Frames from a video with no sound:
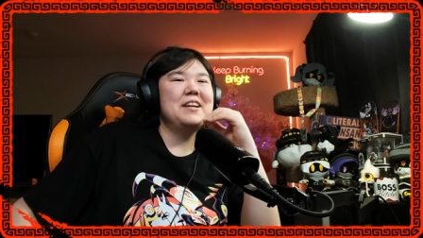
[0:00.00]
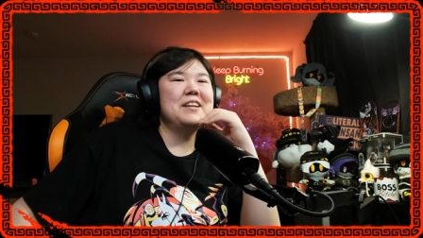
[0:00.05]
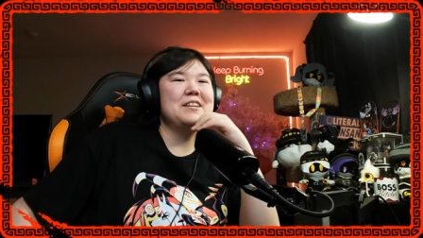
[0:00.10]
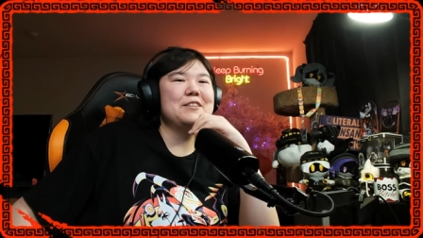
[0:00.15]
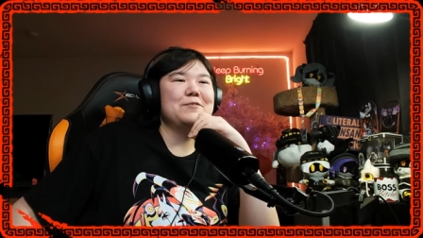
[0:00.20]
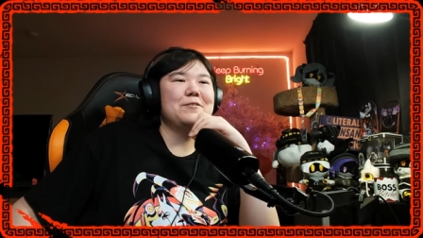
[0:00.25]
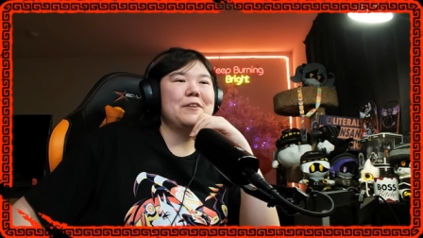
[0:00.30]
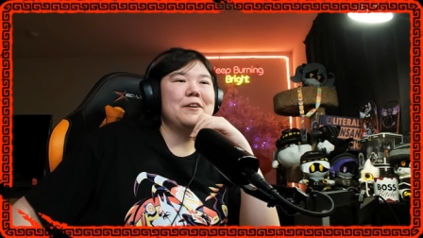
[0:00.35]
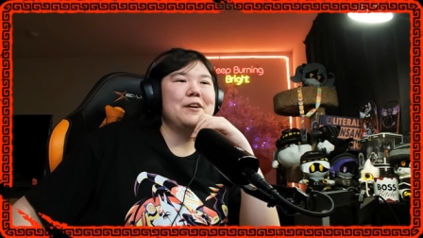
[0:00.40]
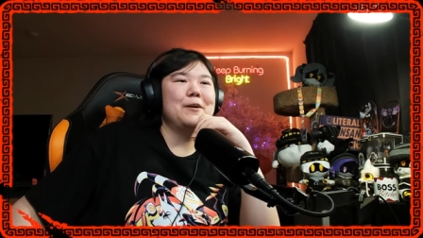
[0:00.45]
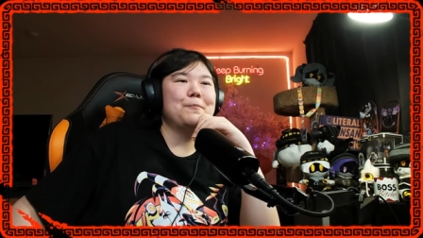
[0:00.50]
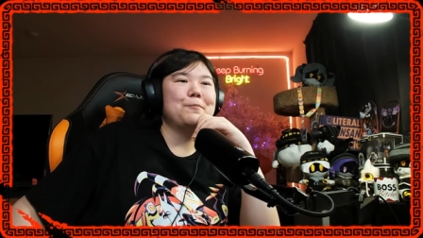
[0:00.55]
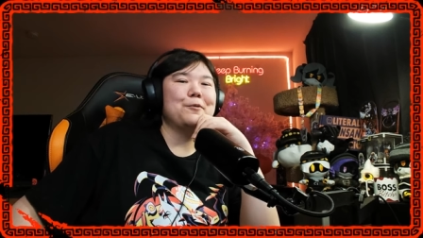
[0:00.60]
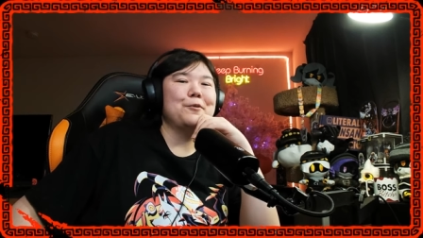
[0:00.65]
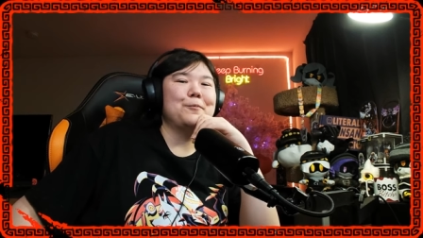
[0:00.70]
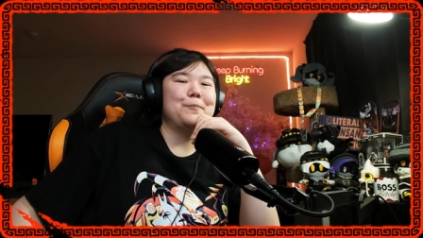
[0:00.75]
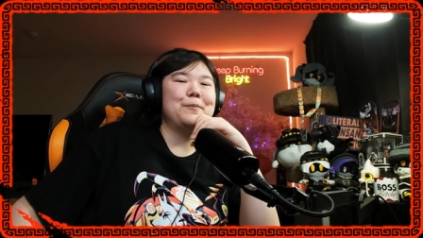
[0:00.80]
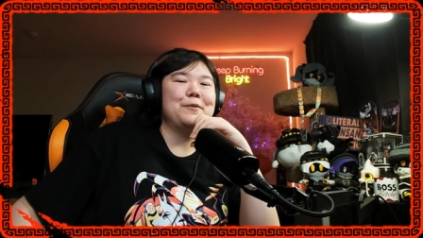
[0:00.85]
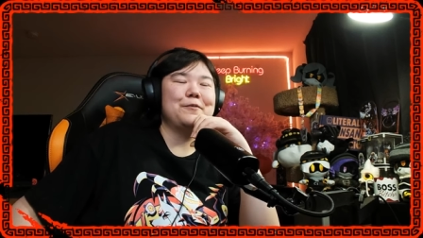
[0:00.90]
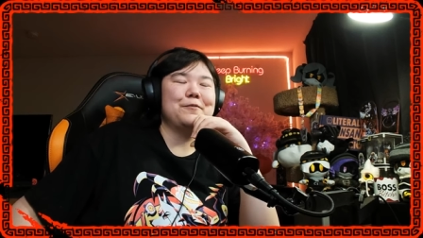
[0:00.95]
and it's very
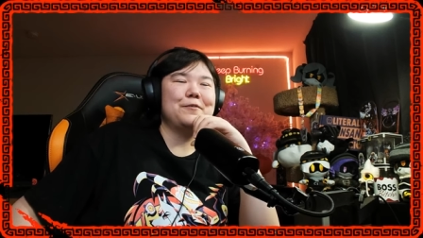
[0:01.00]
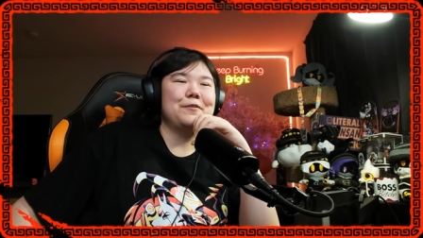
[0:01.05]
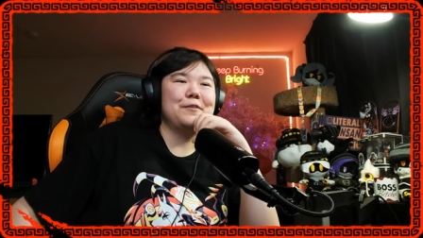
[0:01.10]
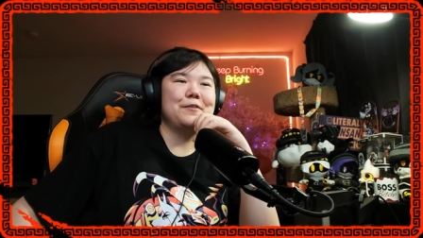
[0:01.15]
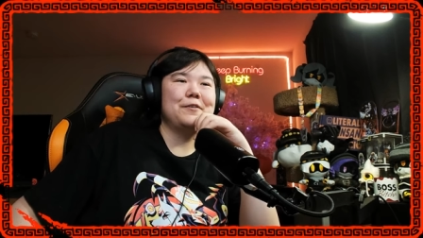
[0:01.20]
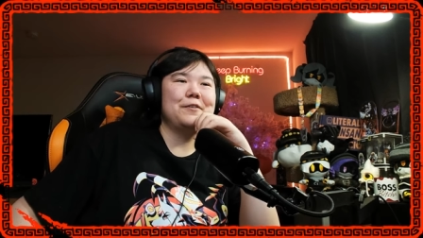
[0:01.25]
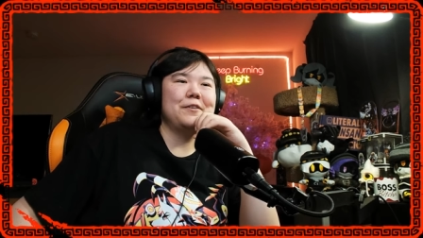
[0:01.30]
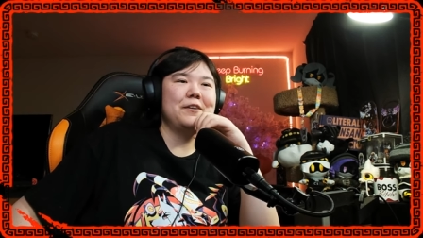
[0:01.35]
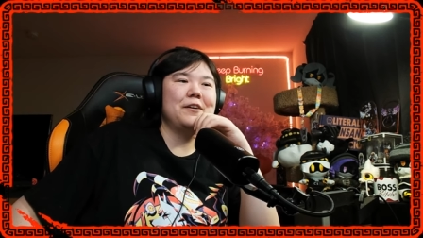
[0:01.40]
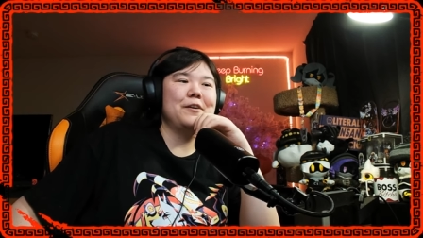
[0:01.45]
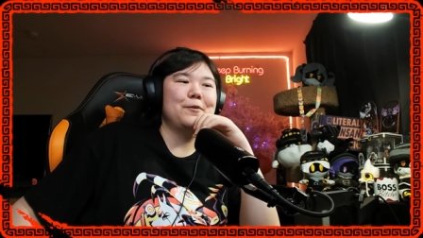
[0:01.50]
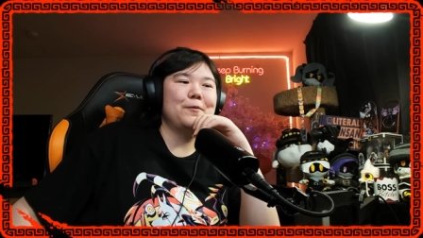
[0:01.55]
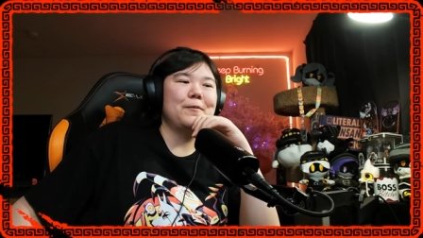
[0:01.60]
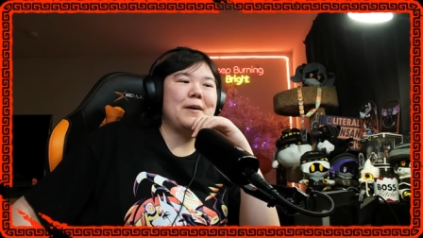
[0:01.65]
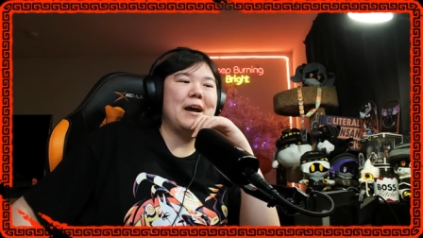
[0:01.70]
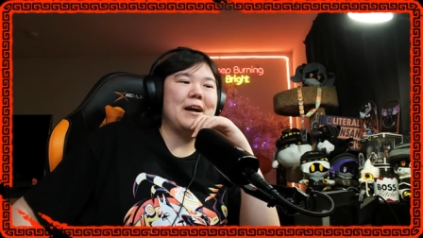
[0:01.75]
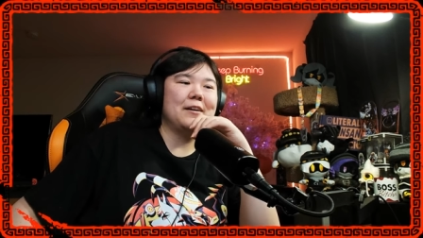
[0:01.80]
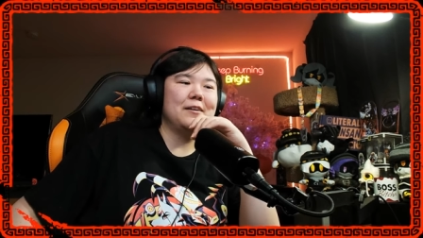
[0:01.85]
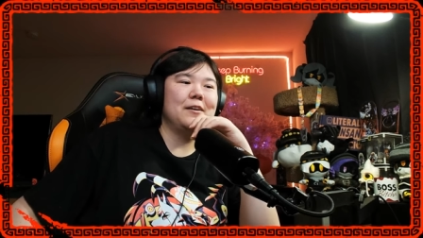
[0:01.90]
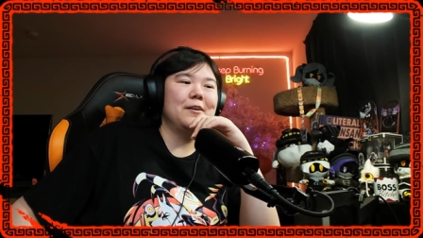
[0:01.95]
appropriate for
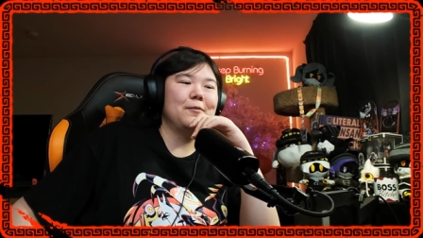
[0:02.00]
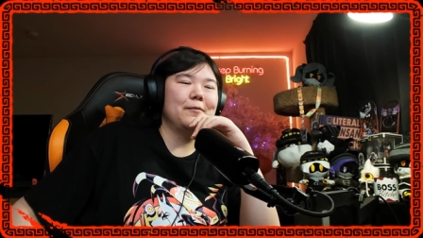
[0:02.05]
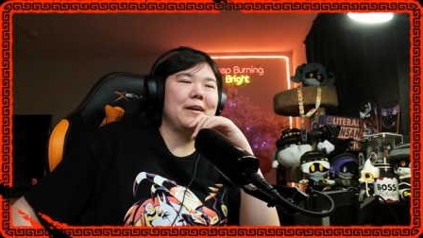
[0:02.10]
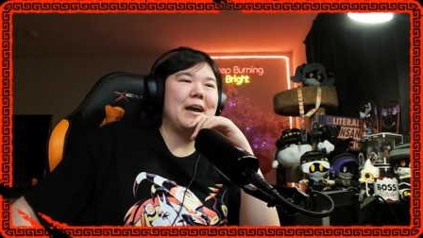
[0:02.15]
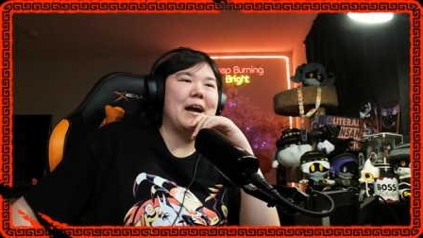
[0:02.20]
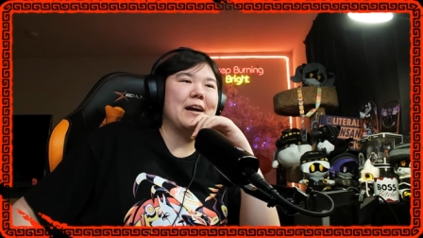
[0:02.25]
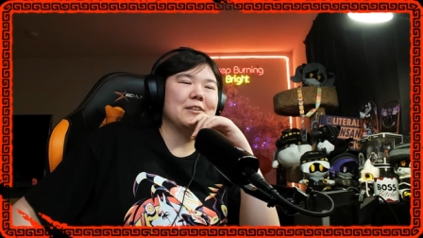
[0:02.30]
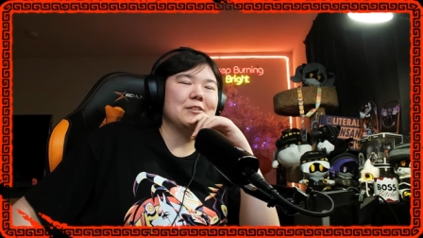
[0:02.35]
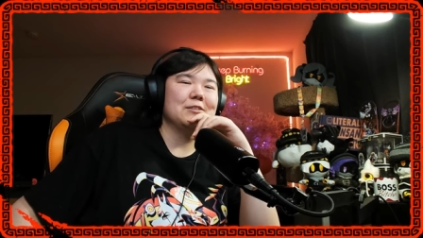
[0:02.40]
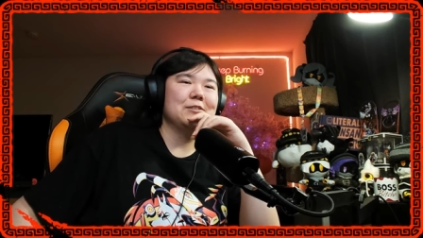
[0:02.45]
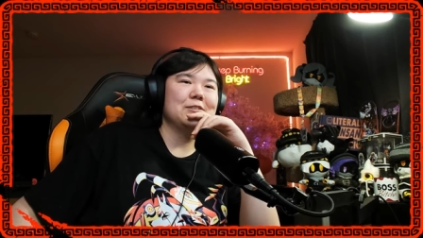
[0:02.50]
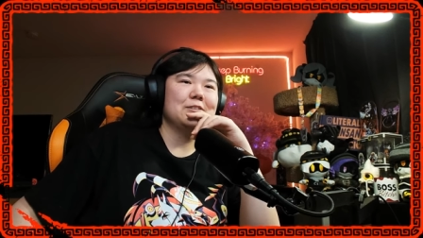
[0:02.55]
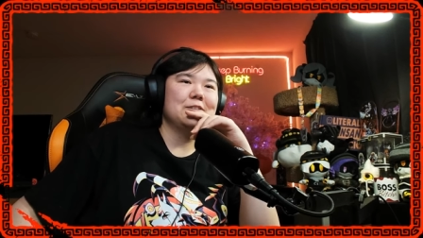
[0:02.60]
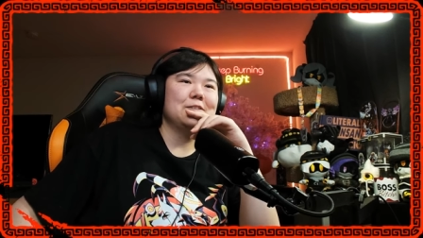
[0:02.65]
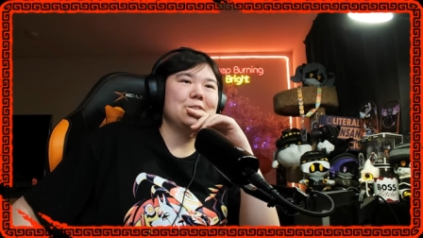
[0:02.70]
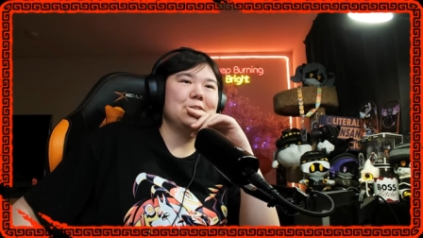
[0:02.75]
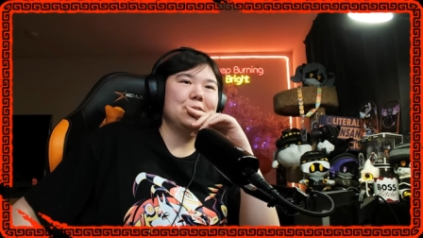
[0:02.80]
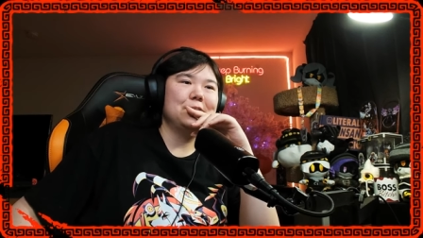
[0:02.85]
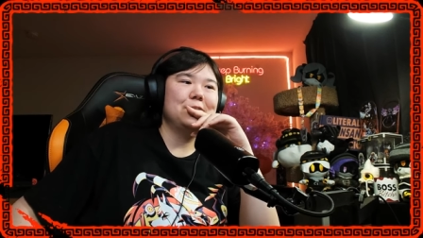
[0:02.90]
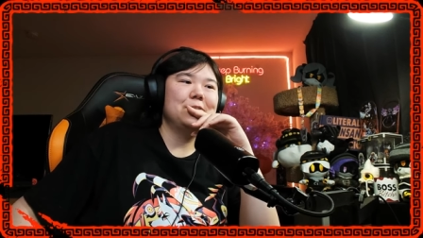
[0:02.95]
a reaction
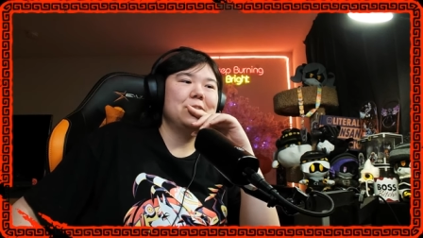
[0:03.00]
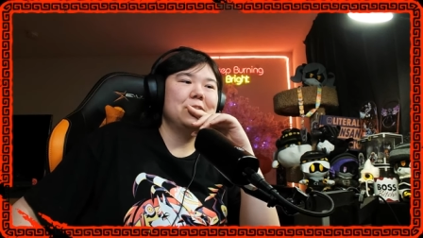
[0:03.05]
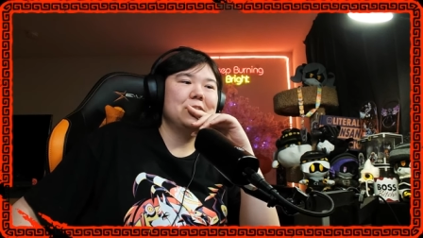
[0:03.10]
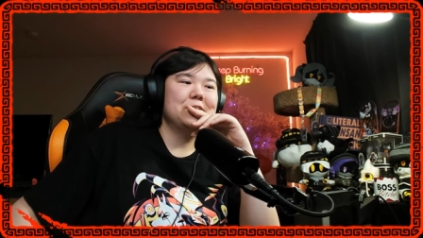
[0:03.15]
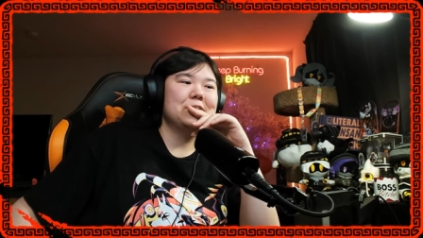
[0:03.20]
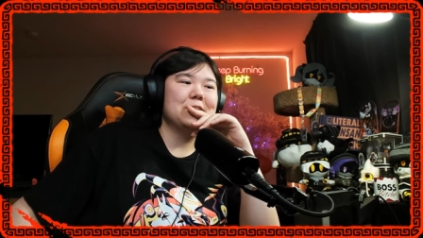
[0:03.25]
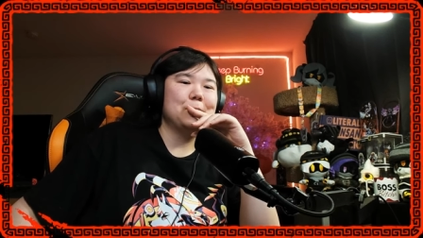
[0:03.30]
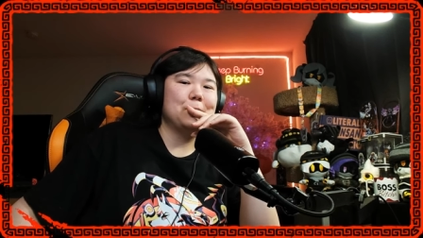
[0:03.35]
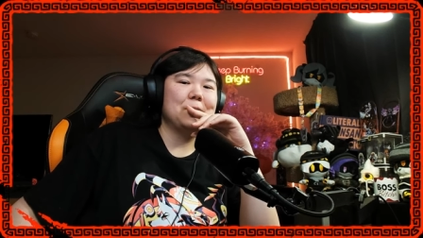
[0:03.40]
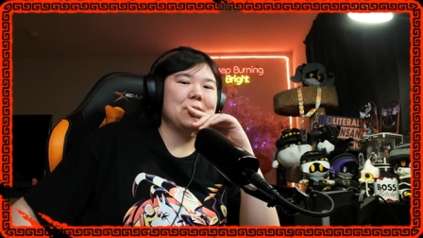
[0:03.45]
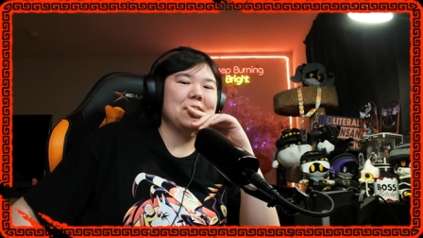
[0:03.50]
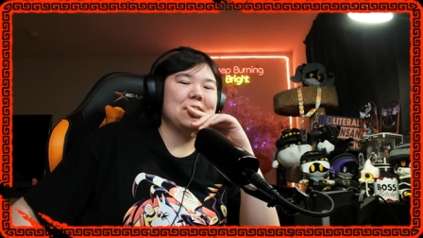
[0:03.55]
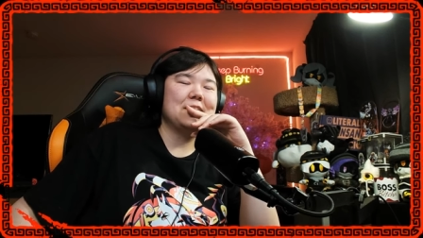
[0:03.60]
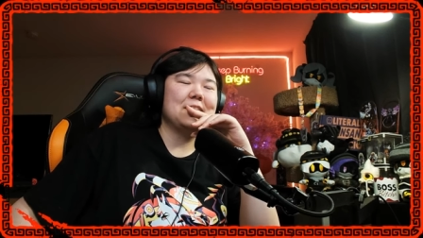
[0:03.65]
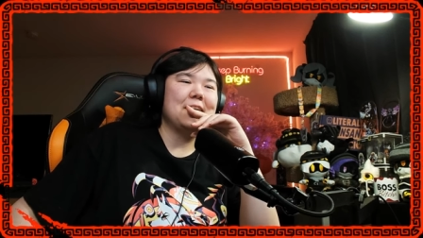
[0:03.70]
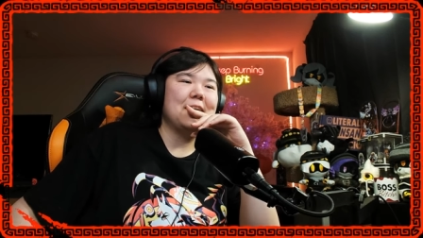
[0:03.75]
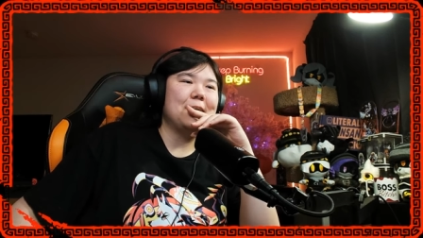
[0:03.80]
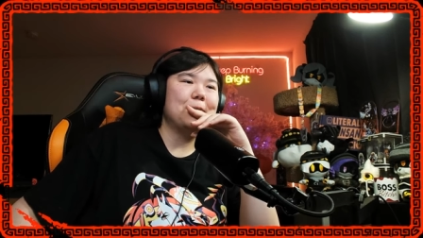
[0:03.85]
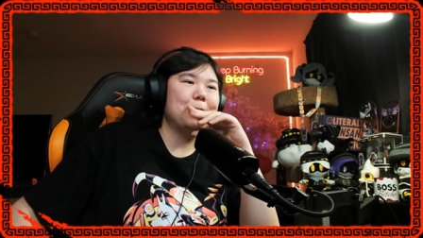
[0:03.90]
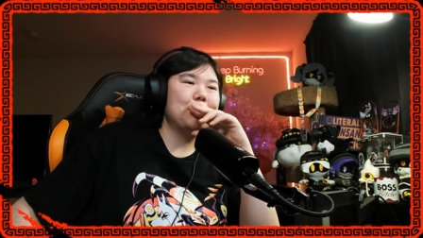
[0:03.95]
to someone
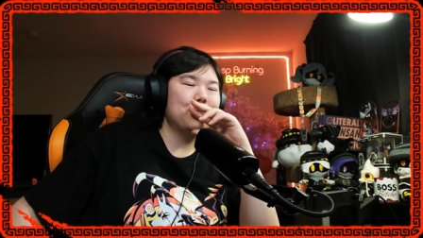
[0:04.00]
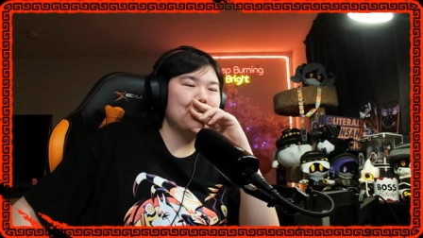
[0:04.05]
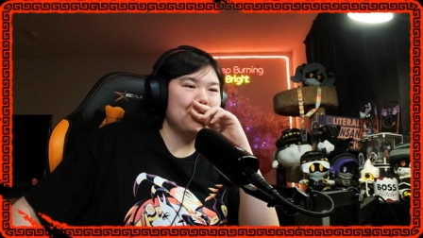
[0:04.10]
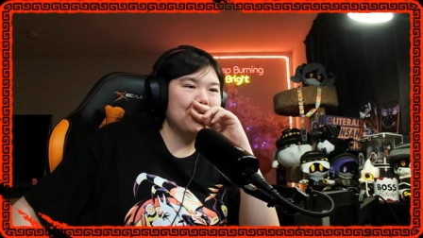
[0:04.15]
like that.